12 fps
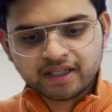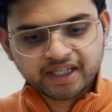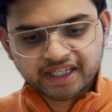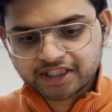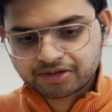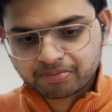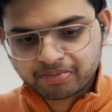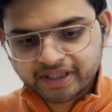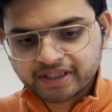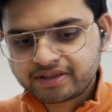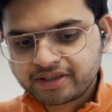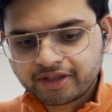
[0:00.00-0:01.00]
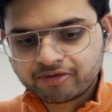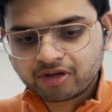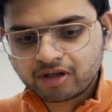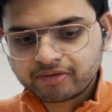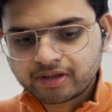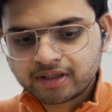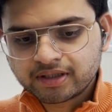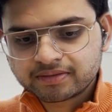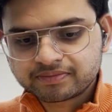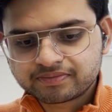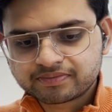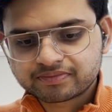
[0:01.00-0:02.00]
It is pretty straightforward.
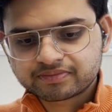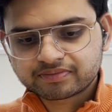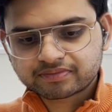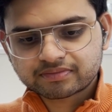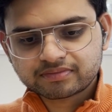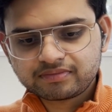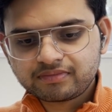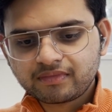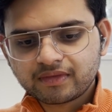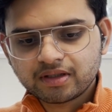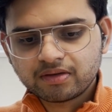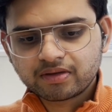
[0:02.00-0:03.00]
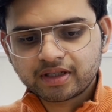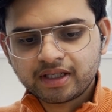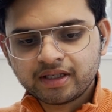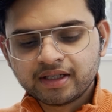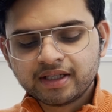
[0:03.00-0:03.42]
Okay.